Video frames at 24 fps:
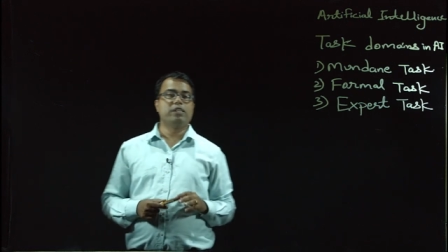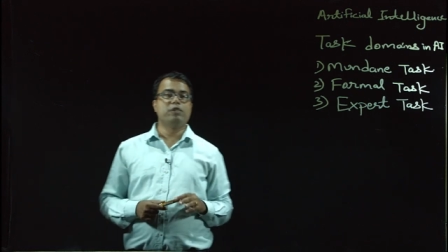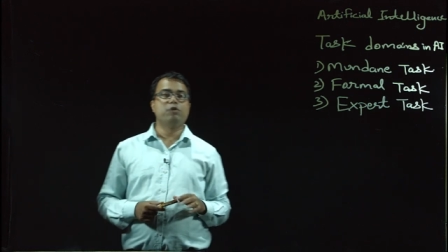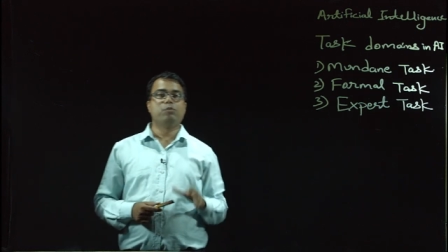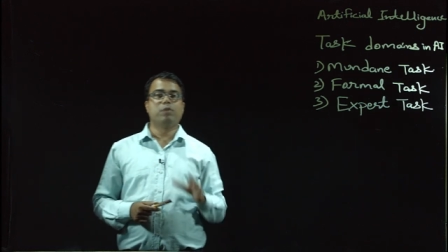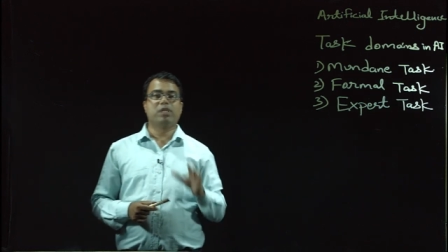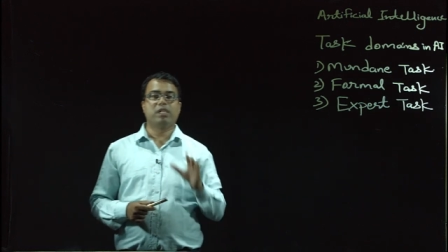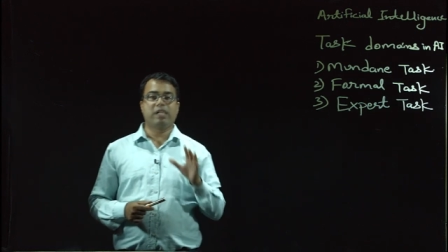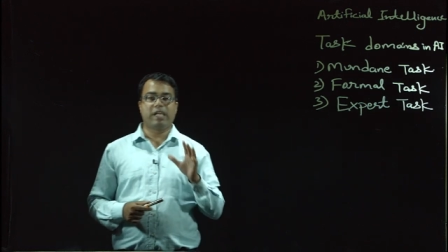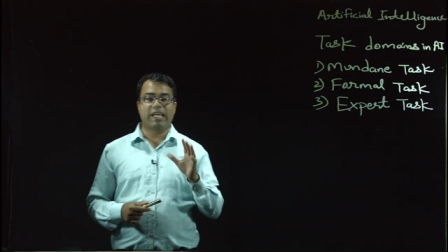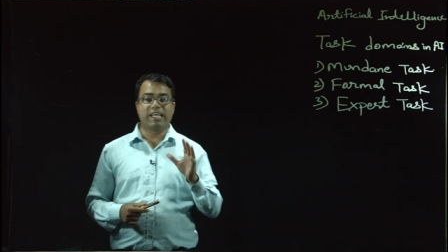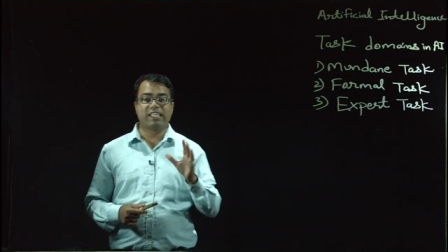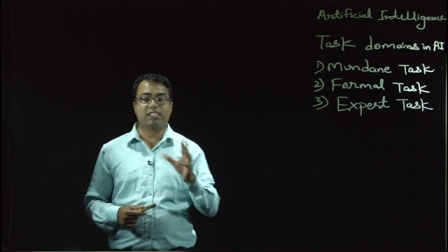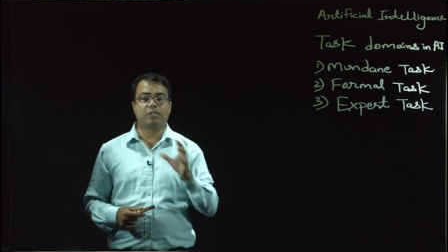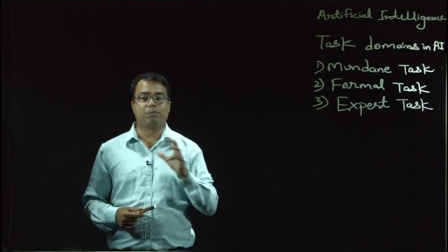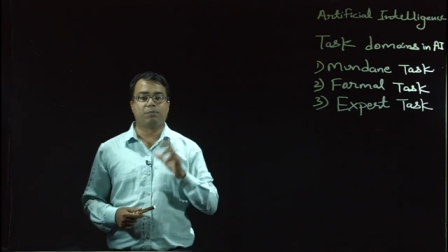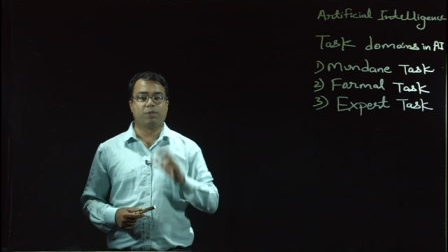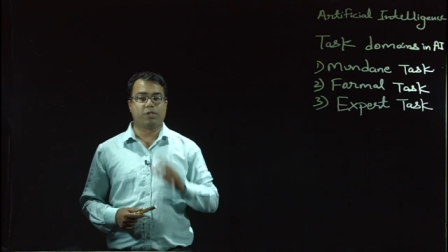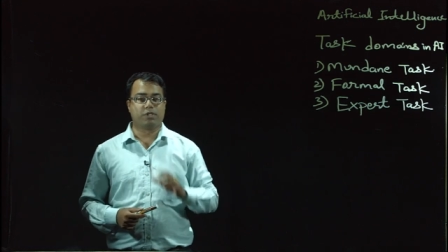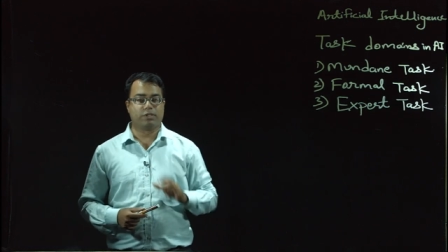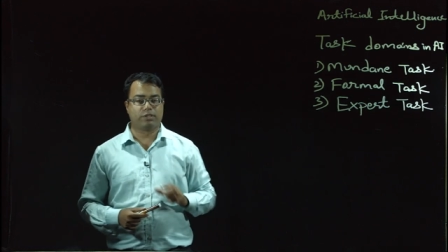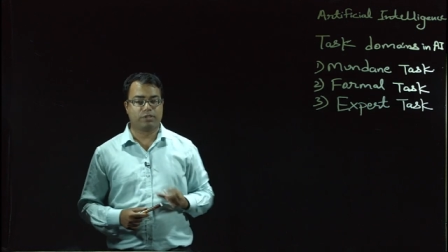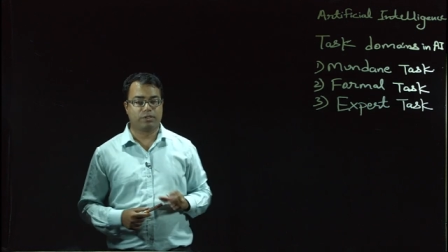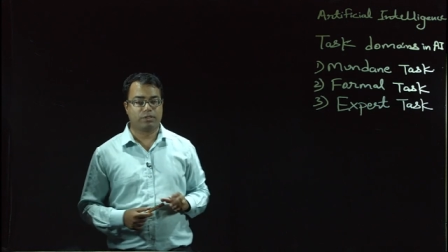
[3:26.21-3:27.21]
human
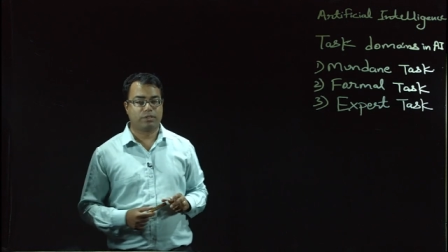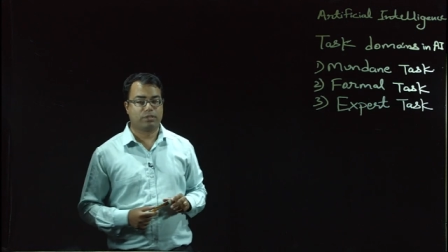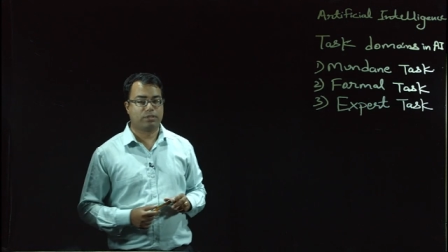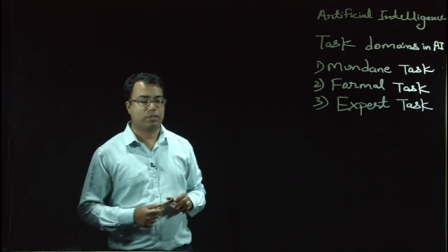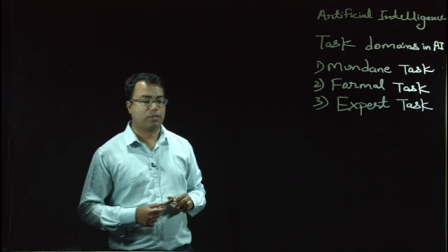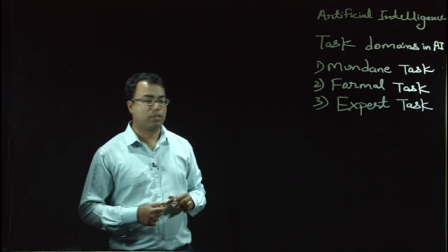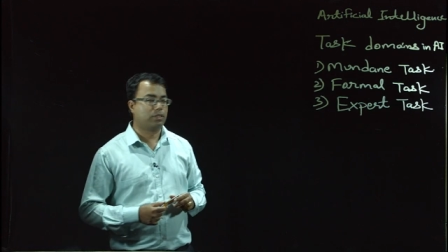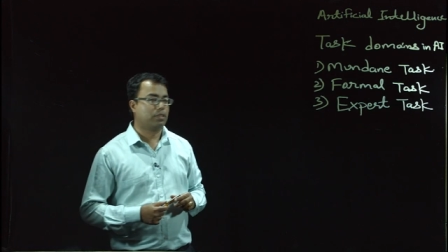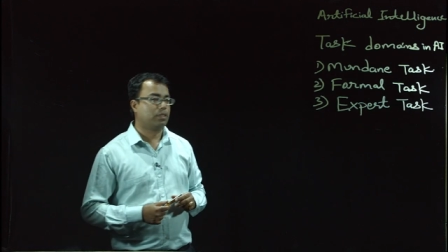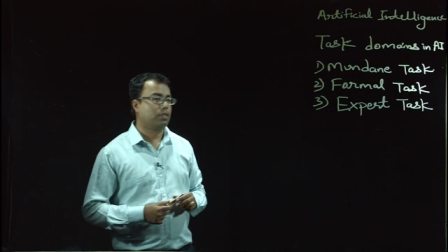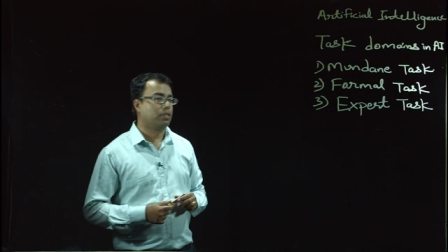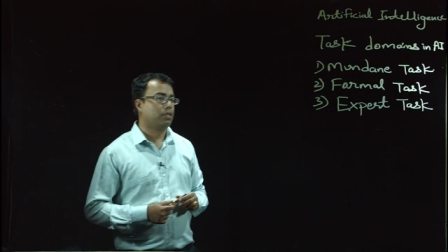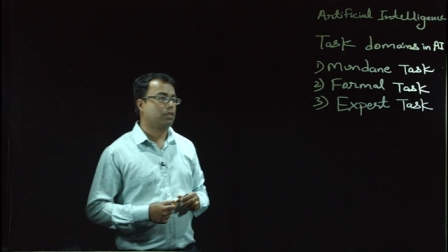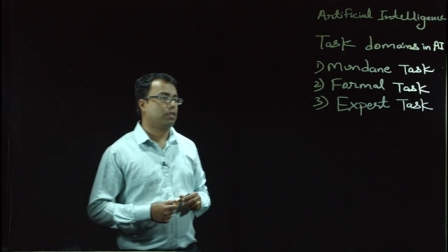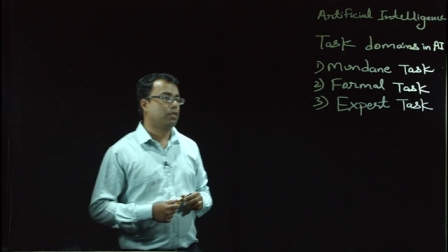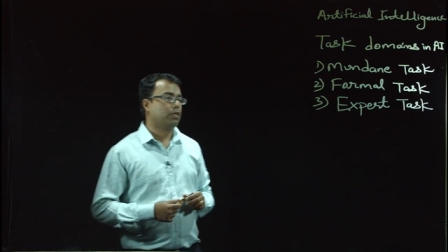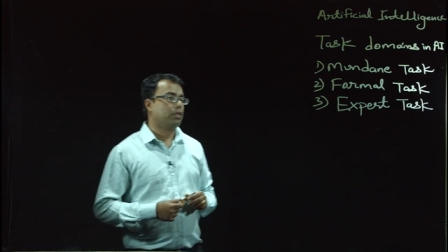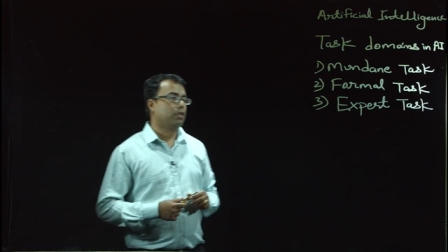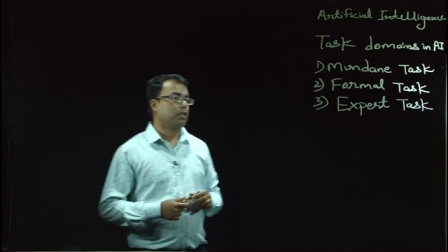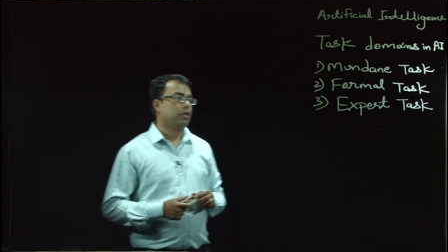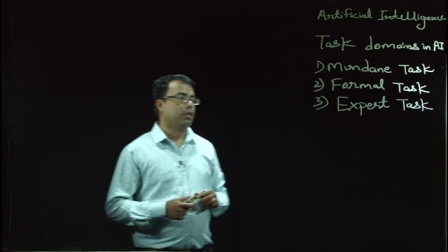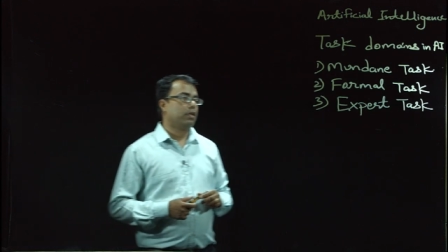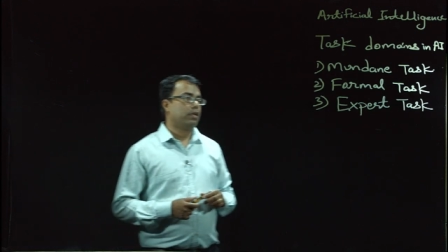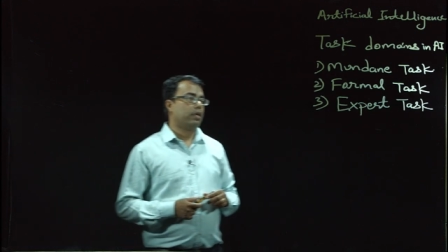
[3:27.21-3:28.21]
experts
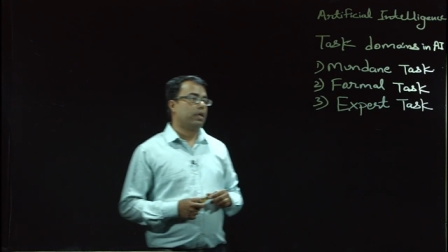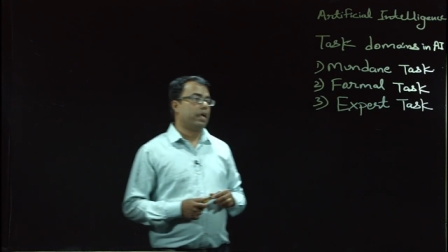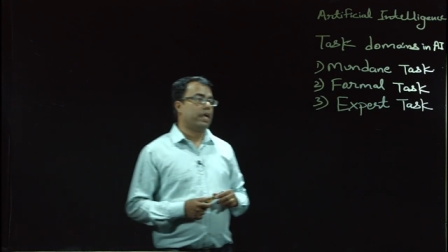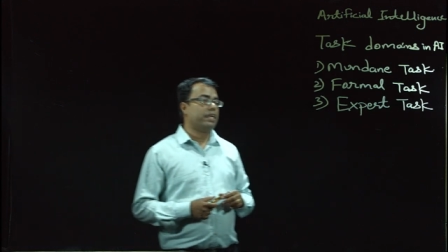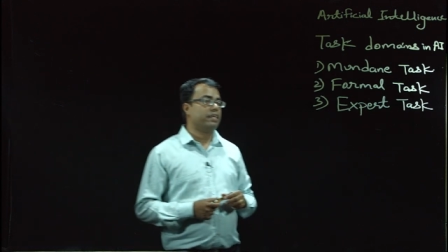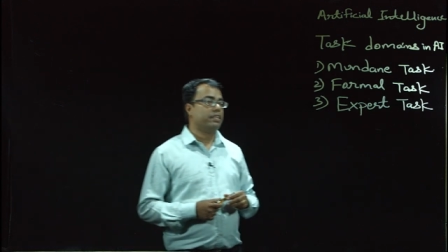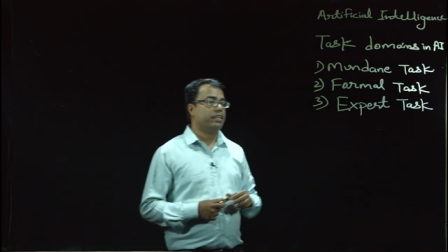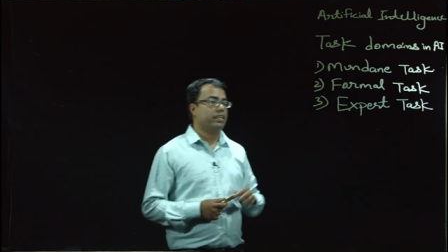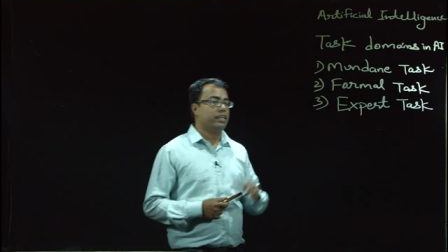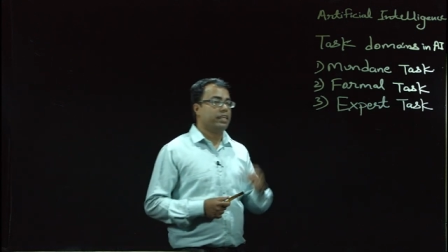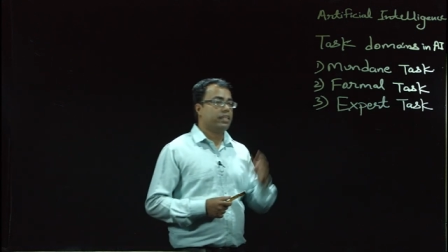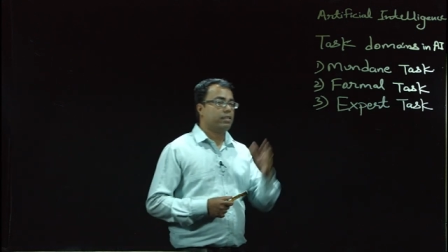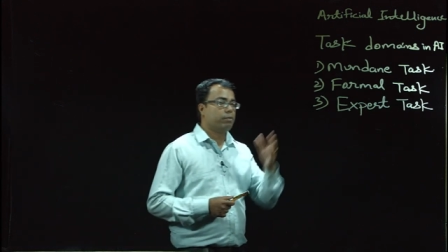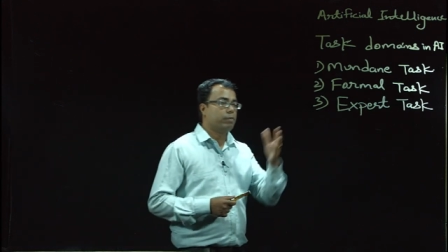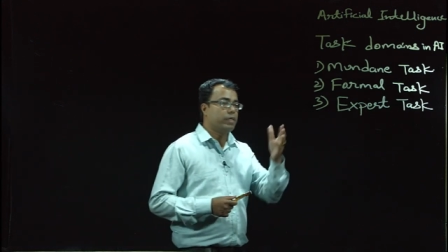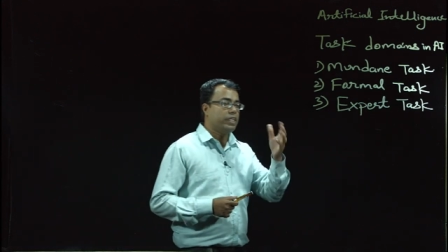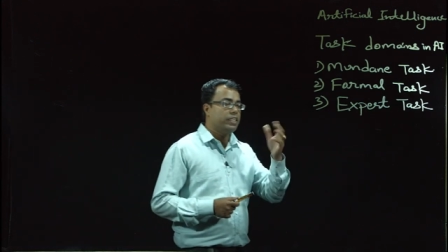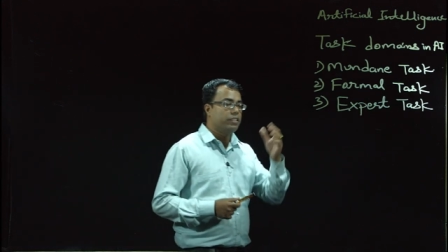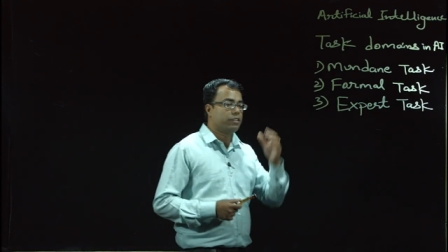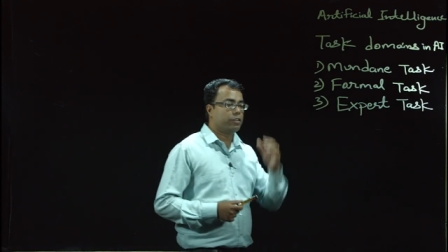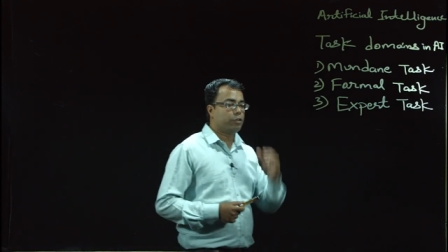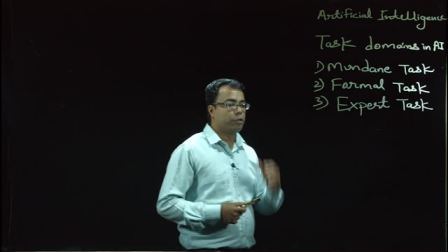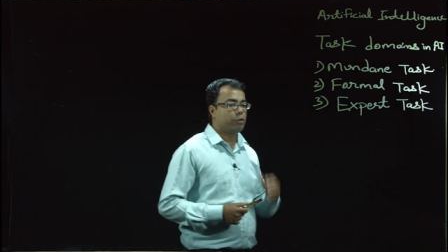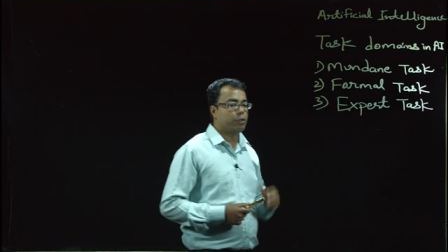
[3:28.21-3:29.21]
and it may
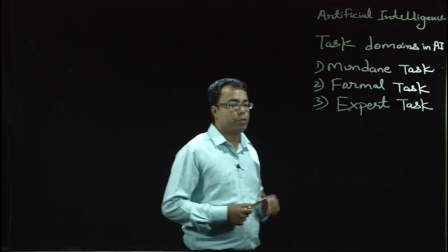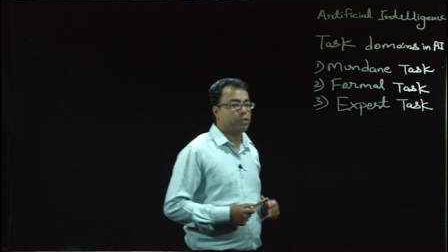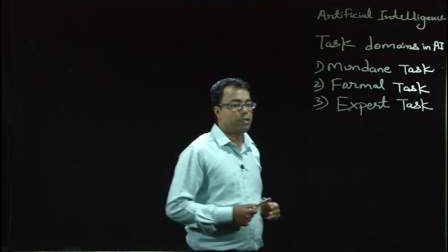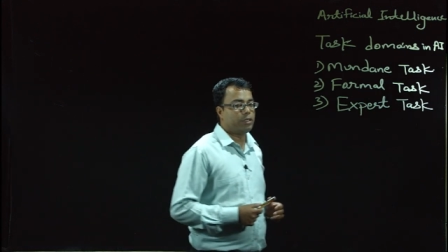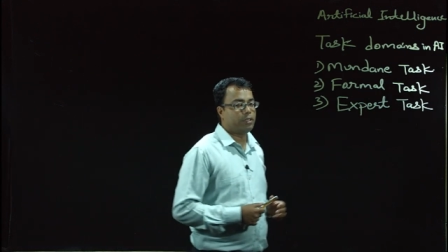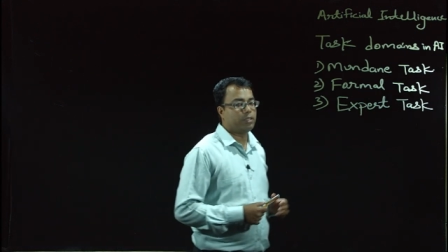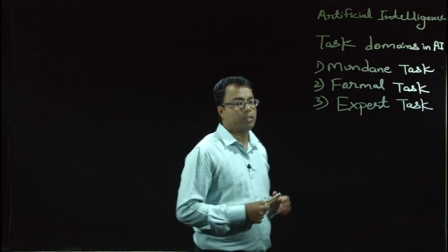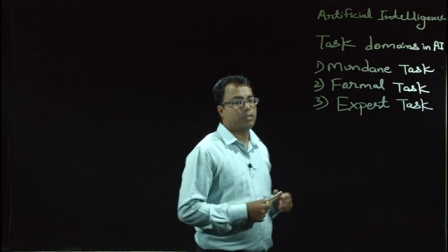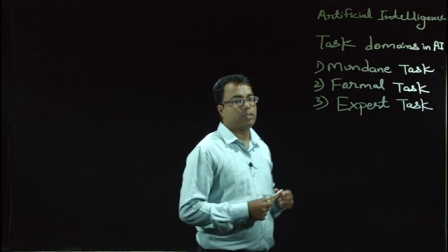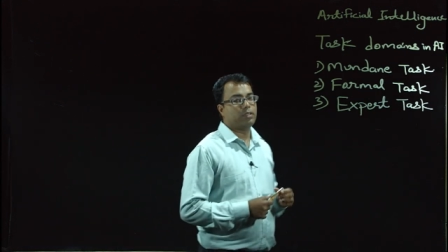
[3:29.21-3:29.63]
include